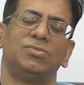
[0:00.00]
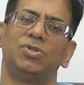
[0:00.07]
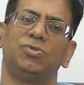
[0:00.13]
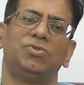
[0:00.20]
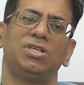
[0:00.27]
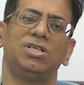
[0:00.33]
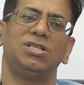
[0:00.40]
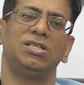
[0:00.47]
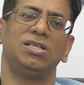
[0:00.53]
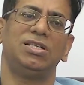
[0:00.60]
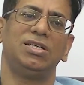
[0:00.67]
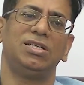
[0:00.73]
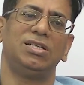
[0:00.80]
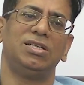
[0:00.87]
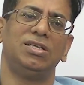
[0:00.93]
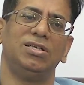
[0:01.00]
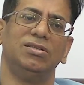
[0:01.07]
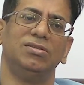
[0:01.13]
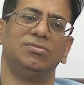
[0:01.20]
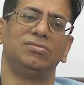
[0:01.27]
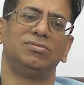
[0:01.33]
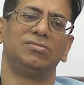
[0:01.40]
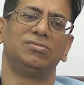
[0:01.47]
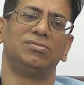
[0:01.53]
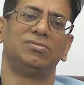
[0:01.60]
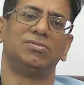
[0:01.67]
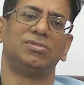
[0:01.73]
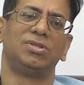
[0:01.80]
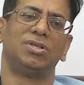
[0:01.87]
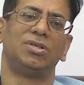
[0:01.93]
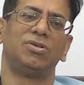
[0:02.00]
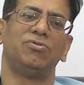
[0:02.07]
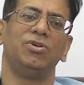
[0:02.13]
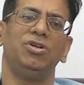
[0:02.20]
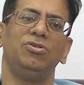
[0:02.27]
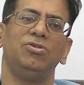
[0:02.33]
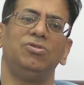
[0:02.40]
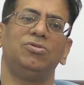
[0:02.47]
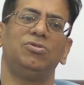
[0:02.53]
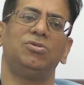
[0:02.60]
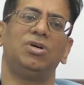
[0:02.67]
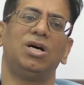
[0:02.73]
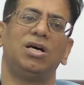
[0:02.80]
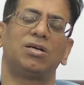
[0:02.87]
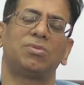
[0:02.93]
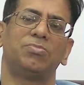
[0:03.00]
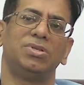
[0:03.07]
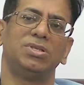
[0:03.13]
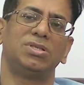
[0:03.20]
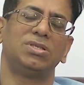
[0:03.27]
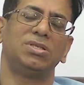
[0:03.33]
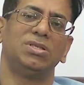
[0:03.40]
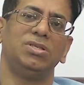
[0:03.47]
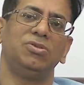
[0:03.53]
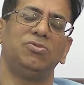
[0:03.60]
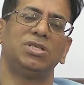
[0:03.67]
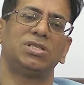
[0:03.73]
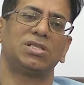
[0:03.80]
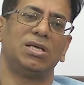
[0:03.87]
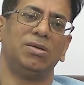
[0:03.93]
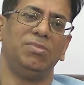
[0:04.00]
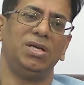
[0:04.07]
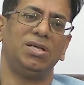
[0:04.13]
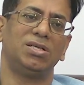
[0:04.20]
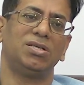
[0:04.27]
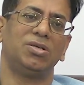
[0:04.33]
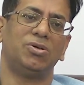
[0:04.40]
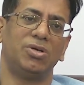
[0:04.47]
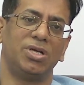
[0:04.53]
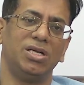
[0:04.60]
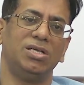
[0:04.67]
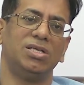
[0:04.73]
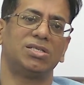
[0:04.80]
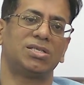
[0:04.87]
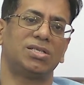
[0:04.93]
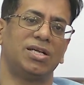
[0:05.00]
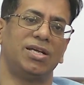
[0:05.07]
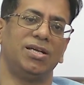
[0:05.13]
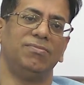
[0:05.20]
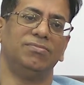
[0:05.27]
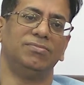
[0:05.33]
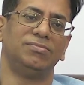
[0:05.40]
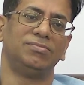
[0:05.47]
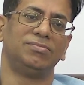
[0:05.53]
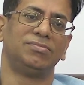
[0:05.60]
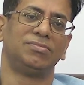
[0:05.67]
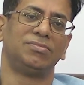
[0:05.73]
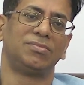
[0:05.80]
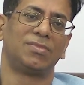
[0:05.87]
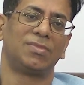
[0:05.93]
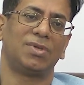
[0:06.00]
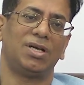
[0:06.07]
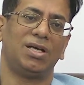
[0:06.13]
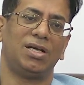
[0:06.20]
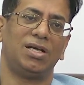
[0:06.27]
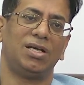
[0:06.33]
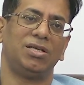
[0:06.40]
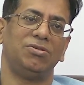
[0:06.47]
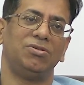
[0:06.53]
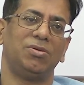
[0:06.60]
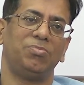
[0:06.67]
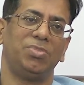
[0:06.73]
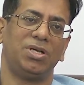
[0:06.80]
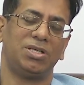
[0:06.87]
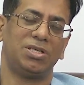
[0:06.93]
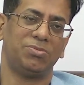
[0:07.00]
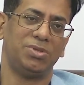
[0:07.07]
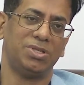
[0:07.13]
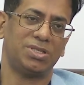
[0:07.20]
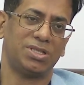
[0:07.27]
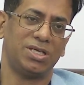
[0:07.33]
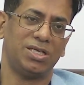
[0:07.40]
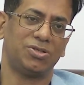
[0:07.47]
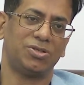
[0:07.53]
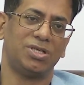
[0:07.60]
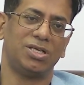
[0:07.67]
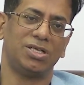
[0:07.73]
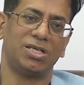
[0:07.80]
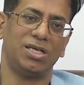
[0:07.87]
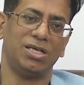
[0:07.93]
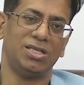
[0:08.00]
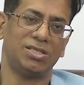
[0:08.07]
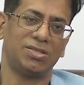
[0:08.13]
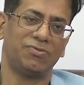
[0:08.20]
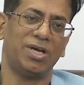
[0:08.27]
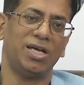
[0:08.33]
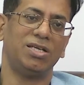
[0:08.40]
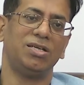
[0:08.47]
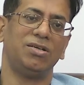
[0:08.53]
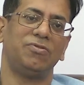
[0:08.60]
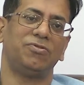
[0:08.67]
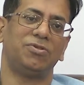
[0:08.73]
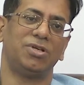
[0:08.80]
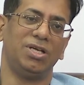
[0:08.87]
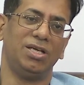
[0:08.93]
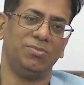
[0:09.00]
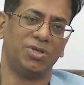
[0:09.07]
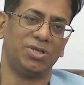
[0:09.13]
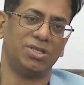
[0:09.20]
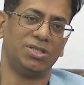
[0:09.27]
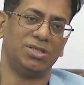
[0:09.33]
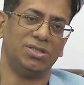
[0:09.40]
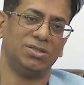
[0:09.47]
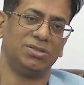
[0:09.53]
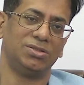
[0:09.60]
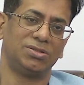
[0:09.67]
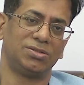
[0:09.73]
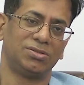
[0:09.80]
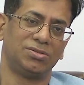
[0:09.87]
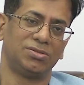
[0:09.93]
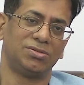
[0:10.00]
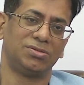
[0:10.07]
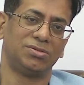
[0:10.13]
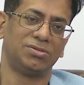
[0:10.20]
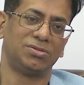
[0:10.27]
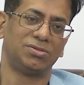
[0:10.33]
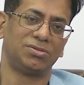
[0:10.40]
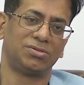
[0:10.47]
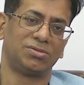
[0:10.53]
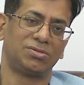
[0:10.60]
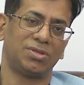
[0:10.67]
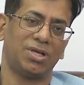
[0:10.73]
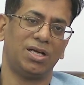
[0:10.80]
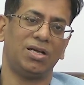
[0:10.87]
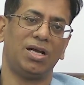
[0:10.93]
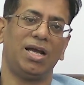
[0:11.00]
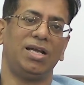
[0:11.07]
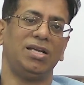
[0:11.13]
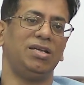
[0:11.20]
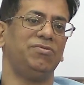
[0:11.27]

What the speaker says: So what is ethical then? When you know a person who has committed a horrendous crime and you have picked up his case or her case, fighting for him or her, and